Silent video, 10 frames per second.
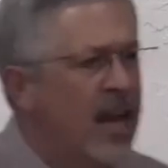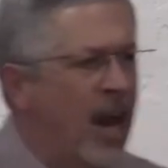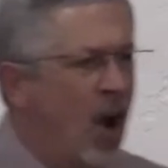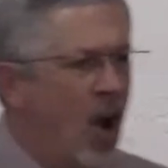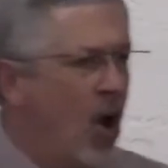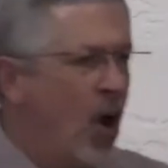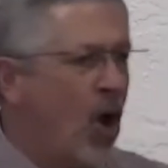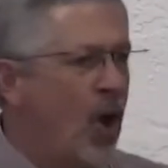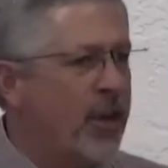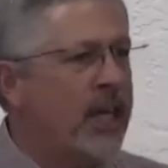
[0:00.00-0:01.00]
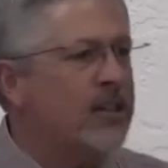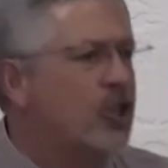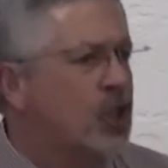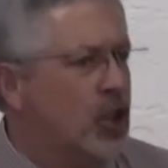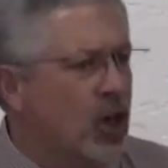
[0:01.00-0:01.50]
and all the
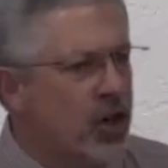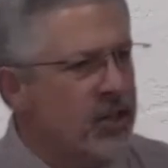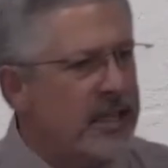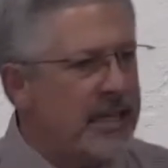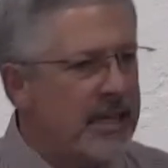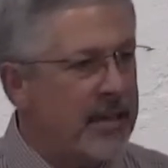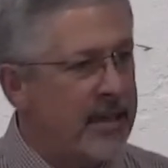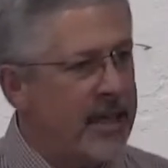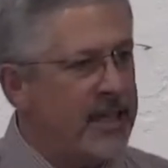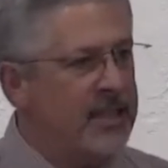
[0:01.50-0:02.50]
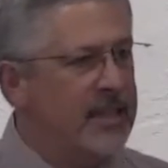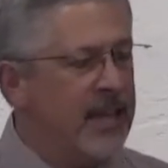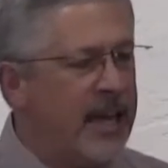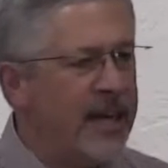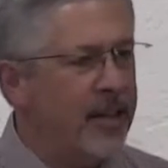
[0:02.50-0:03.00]
uncertainty that, that is
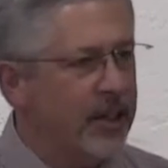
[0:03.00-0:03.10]
there